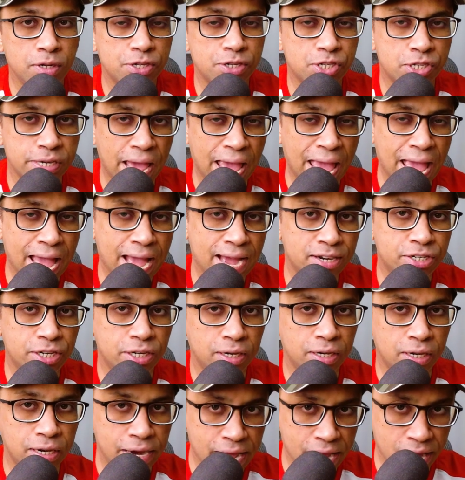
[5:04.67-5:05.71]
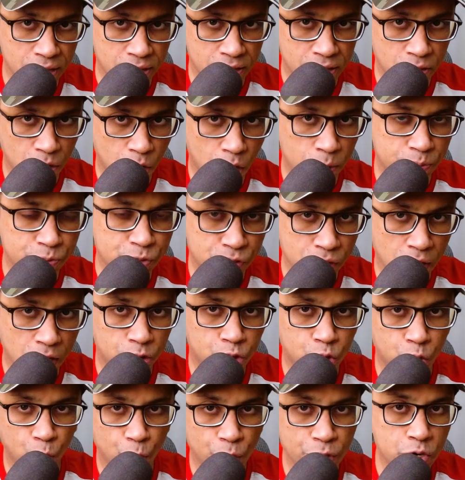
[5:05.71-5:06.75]
stacked layer of
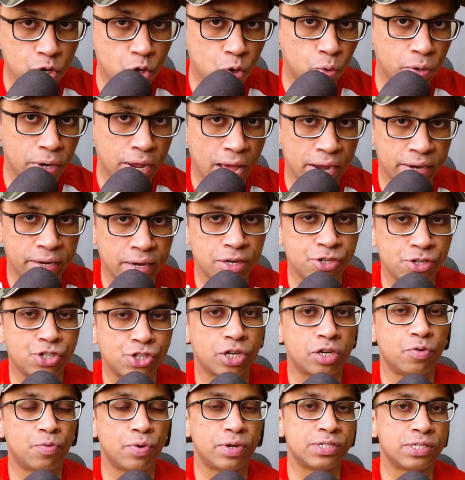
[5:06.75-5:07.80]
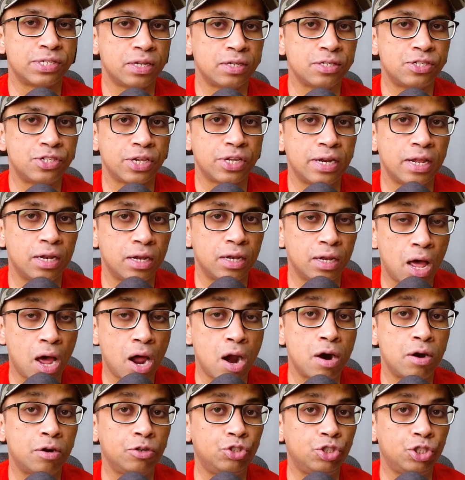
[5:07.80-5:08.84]
such windowed attention results in a
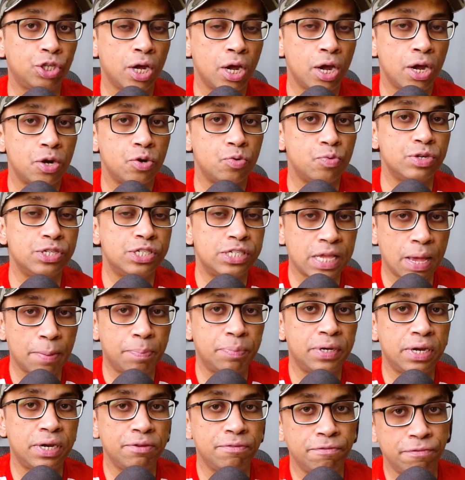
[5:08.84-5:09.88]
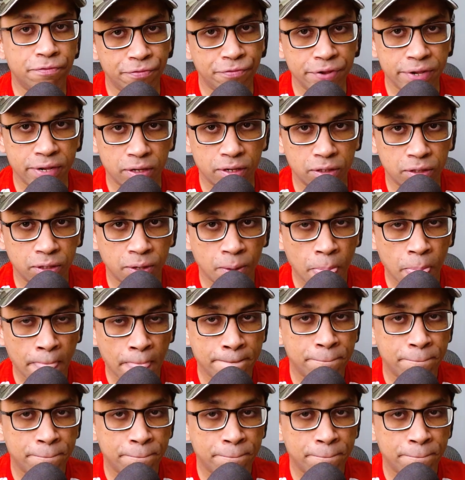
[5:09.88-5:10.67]
large receptive field,